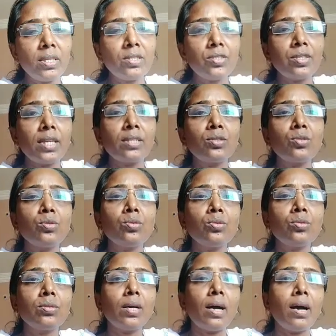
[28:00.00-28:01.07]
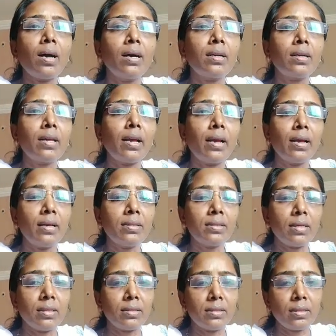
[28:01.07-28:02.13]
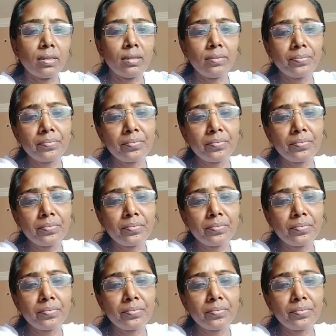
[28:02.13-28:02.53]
the statutes are as under.